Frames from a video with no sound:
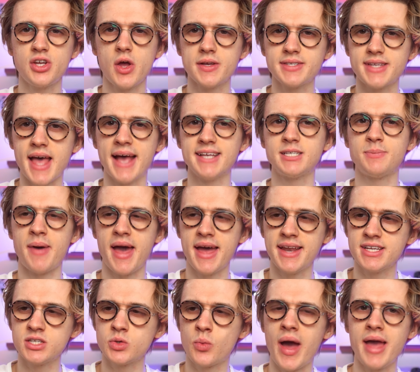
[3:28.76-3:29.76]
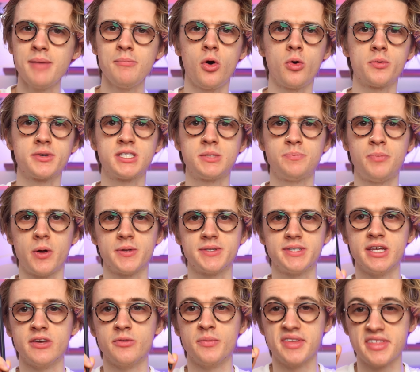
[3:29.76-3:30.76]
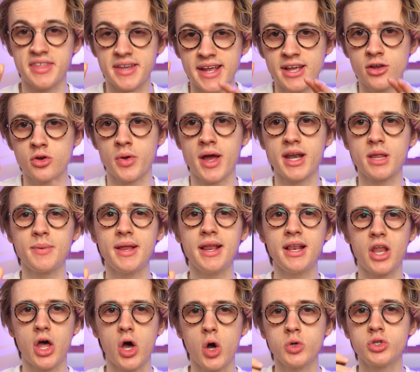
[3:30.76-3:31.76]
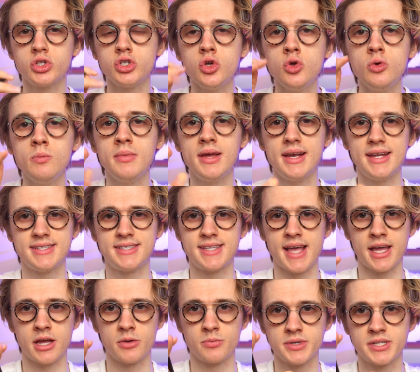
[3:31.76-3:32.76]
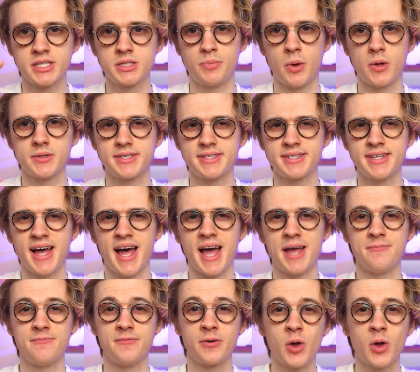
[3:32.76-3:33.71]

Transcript: year's S Pen is way more responsive with an incredibly low 2-millisecond response time. For